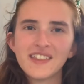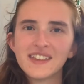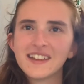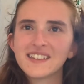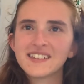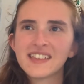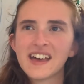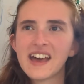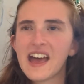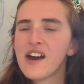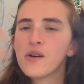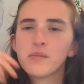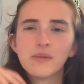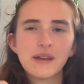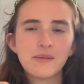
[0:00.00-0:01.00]
things that
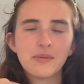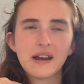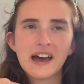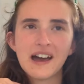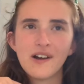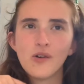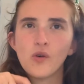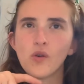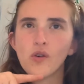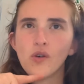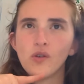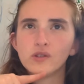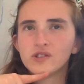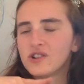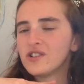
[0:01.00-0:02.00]
help people out
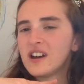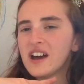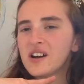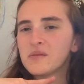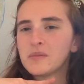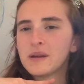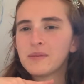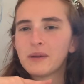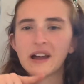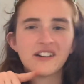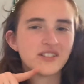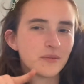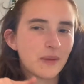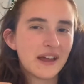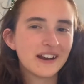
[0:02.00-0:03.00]
or don't help people out,
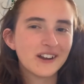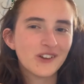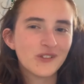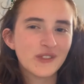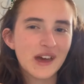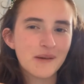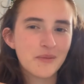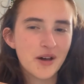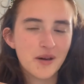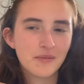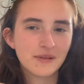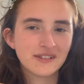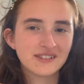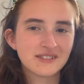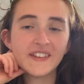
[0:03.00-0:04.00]
depending on their
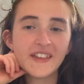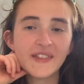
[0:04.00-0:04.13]
purpose.